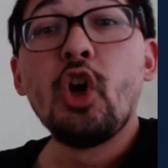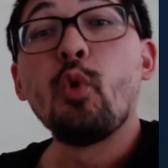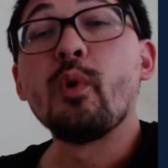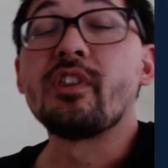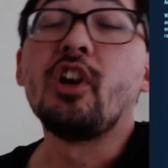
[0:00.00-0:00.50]

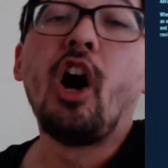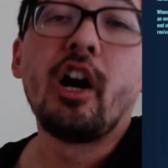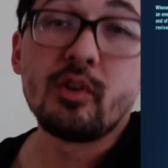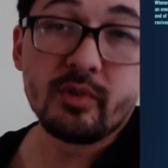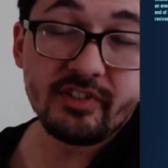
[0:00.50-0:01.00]
with an
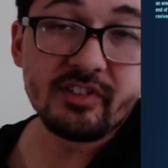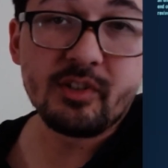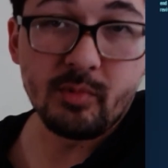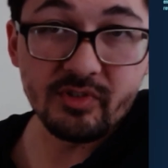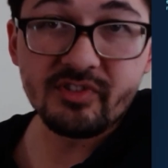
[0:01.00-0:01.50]

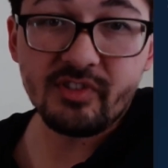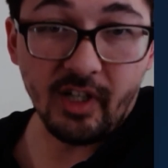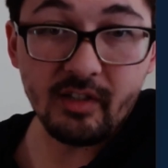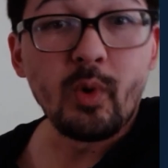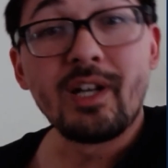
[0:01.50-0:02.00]
unresistible stun.
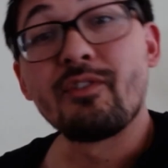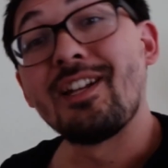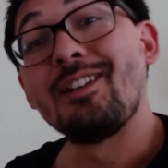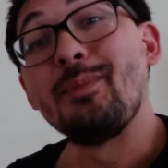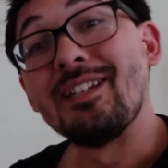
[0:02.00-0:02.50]
Whenever an
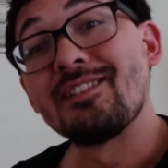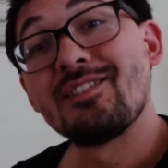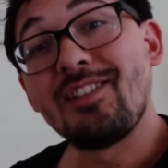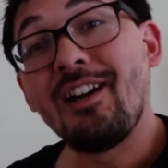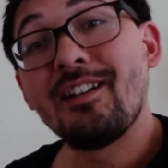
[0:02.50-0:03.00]
enemy is
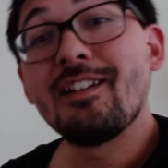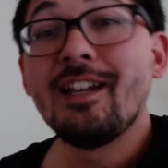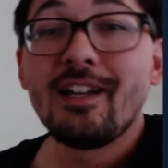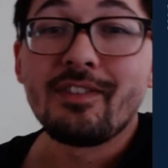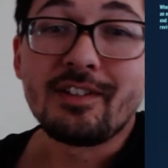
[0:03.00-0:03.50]
stunned,
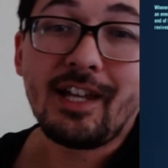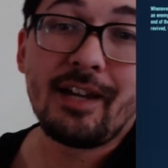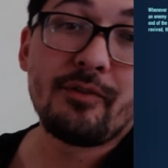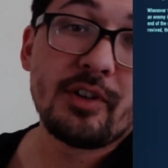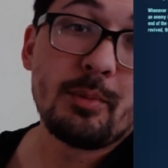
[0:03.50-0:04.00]
the TIE
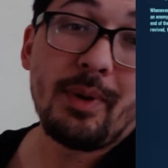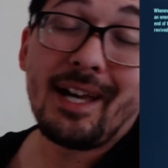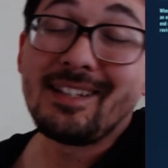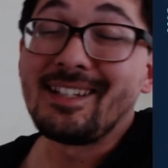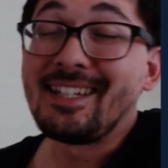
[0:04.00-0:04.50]
Fighter
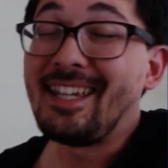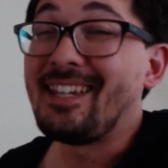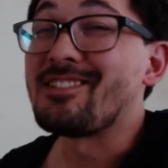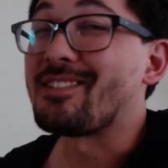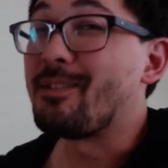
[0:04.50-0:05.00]
Pilot
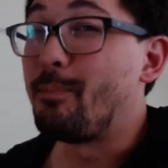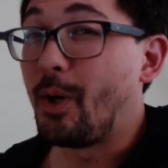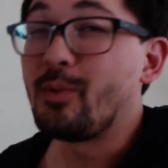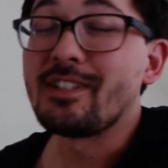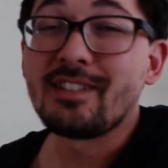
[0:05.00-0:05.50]
gains
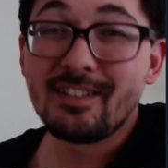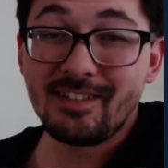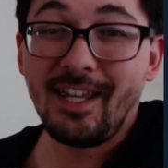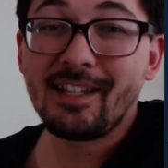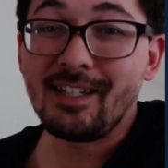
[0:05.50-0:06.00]
bonus
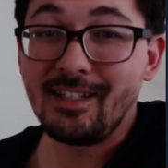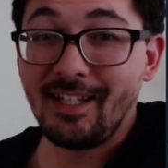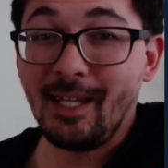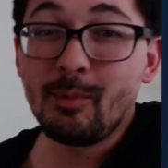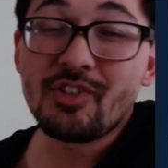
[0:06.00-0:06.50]
stacking
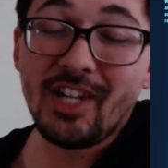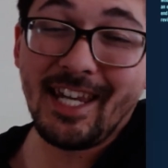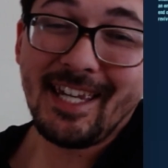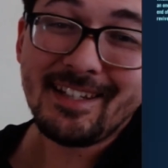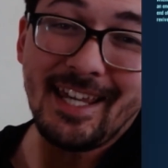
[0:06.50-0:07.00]
damage,
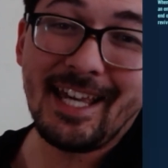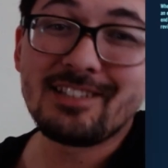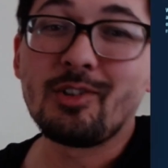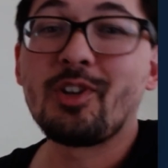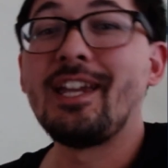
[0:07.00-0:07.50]
and
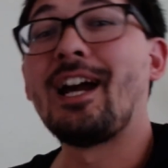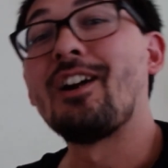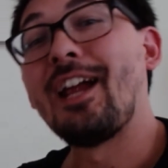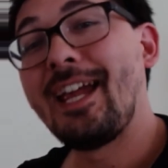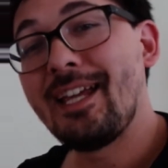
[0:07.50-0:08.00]
SLKR
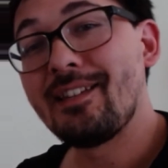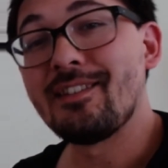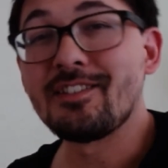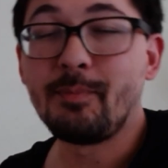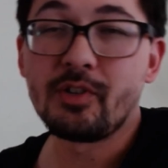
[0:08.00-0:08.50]
and the
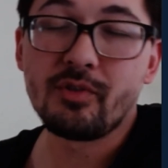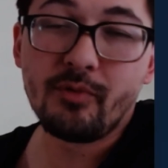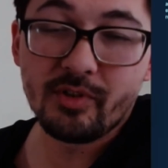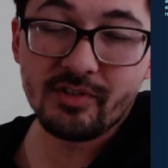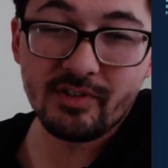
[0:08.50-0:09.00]
Special
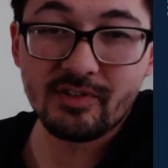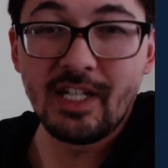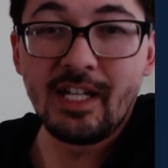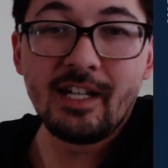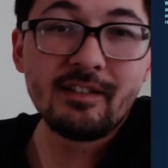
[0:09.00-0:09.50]
Forces
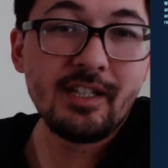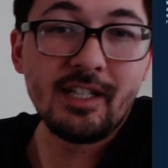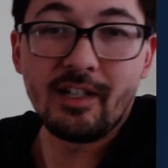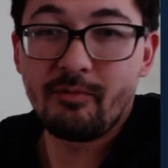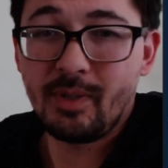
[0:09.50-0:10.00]

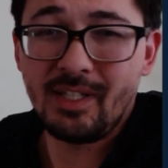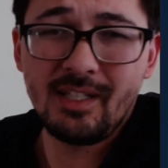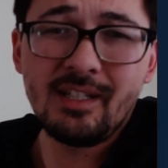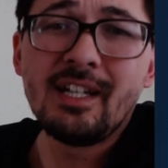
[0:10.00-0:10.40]
TFP